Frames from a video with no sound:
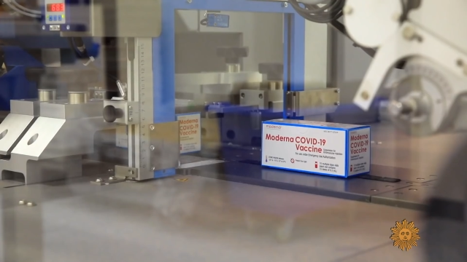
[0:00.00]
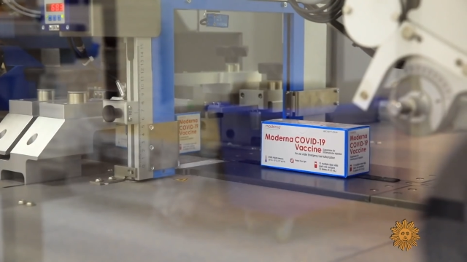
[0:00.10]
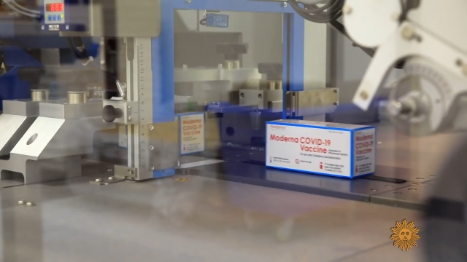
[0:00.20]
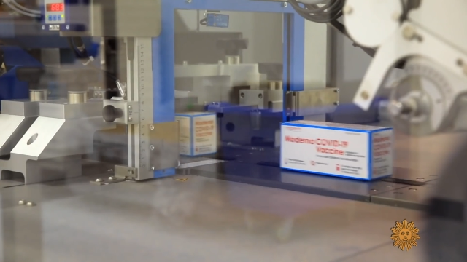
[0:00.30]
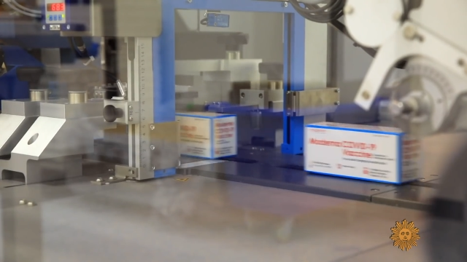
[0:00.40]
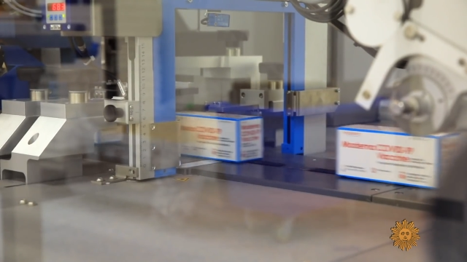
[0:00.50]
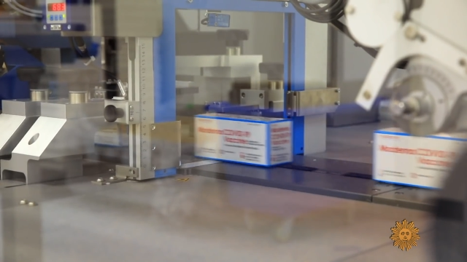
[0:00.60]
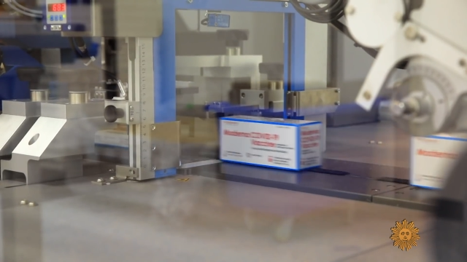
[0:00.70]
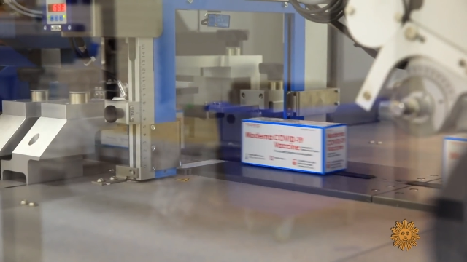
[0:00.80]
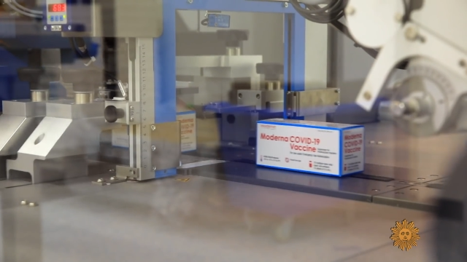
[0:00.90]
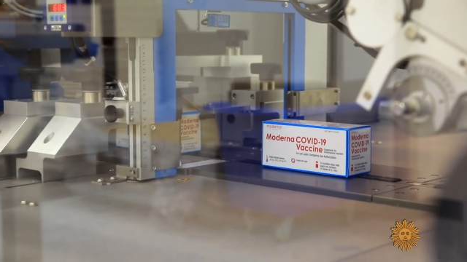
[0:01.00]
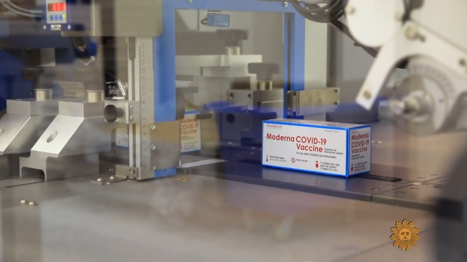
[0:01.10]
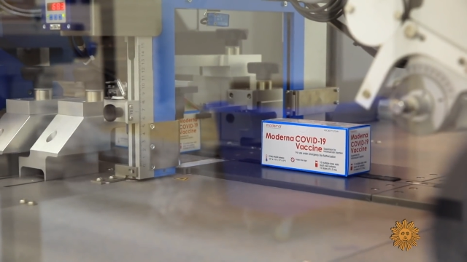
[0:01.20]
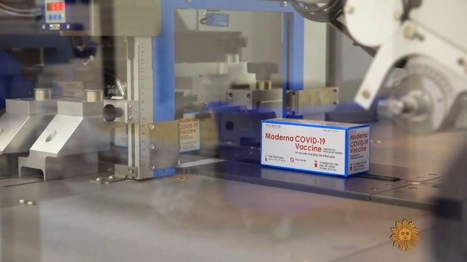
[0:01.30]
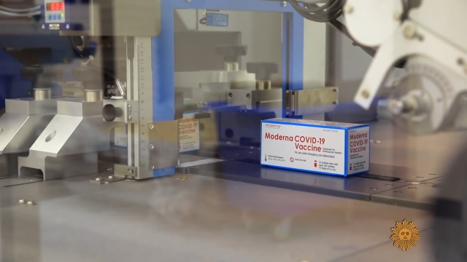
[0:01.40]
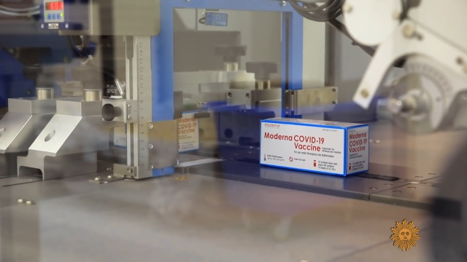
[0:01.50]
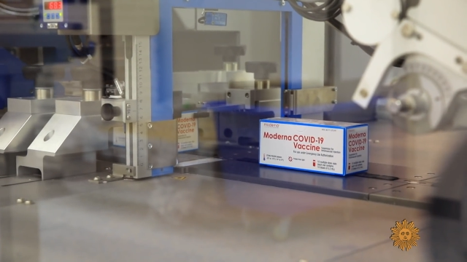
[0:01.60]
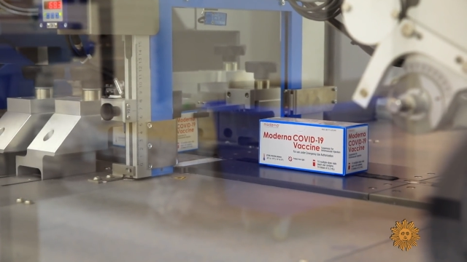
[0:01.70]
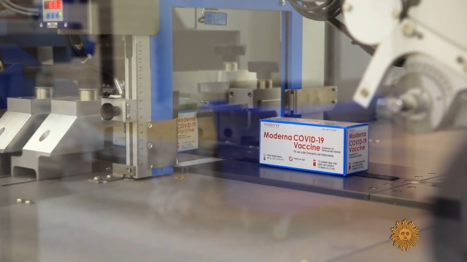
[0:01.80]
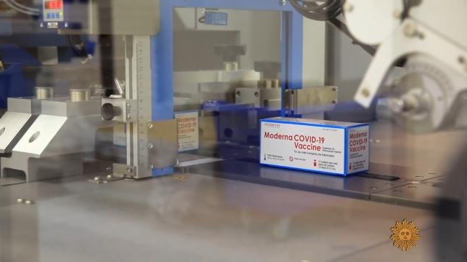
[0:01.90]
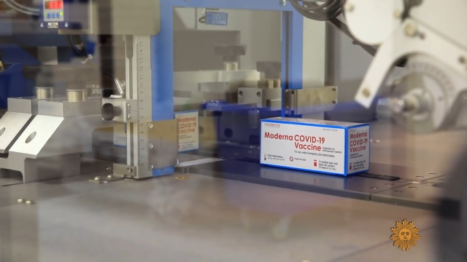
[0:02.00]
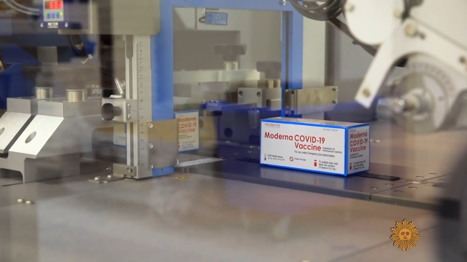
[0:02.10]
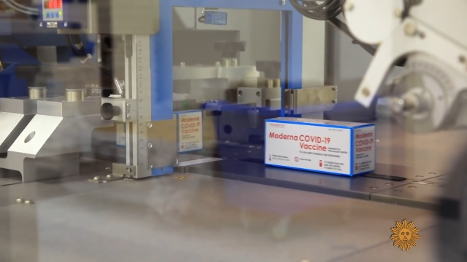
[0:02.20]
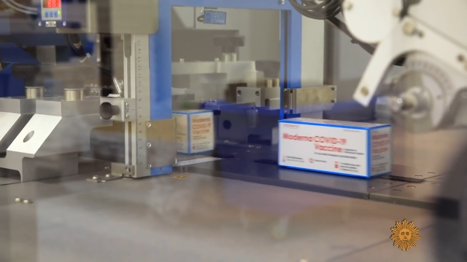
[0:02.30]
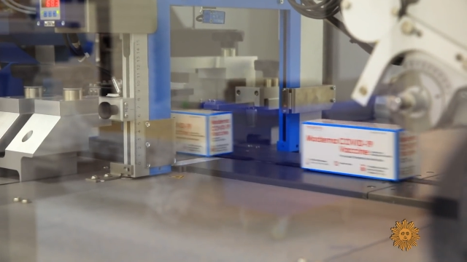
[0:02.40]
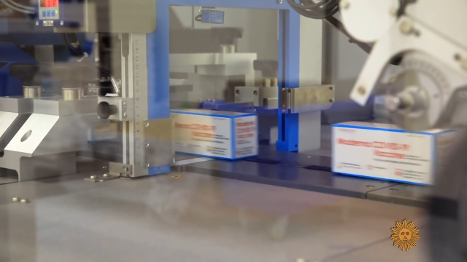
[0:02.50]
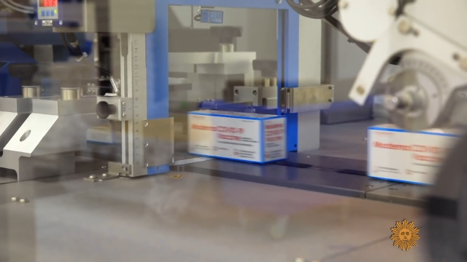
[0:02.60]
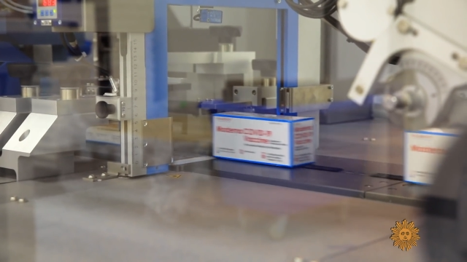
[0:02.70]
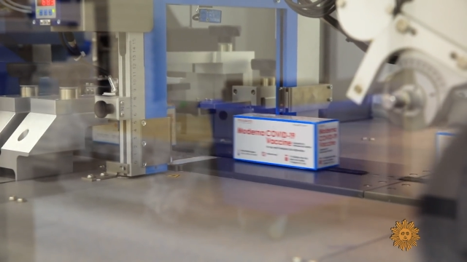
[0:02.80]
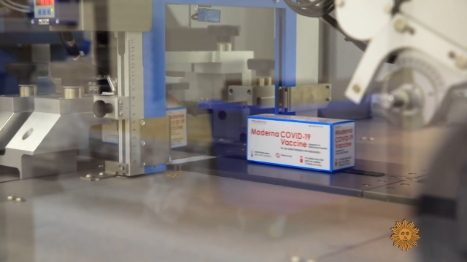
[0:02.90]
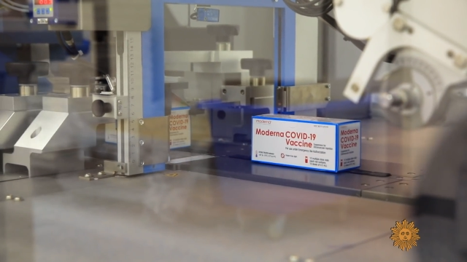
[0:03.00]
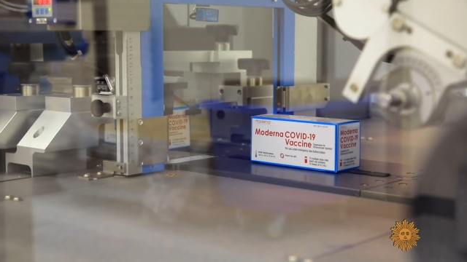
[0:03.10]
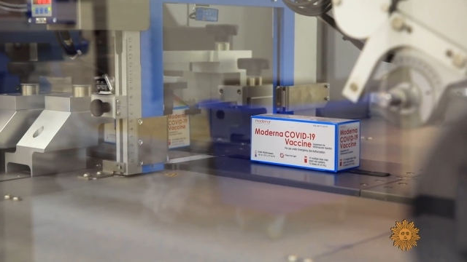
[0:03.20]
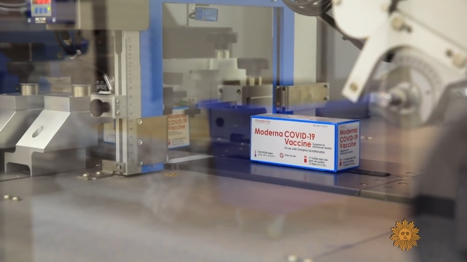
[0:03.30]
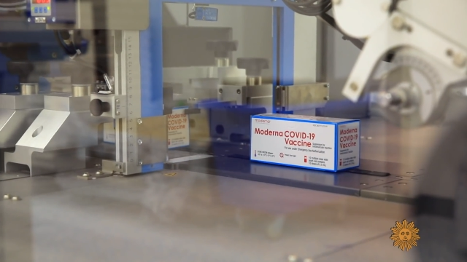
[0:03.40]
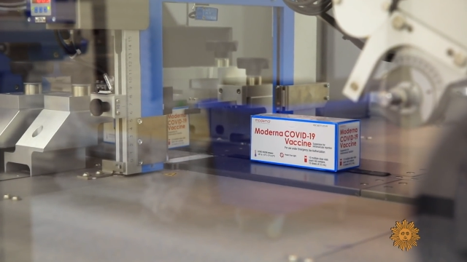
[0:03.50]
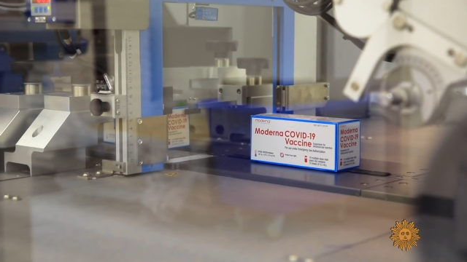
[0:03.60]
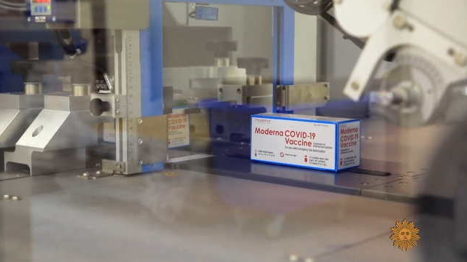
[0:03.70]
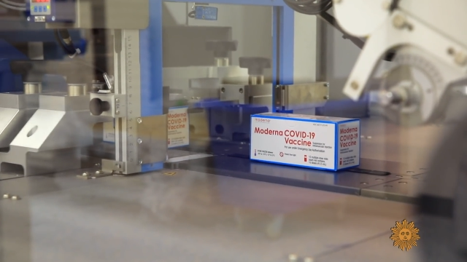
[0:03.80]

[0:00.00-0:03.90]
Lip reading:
[unreadable: no face in view]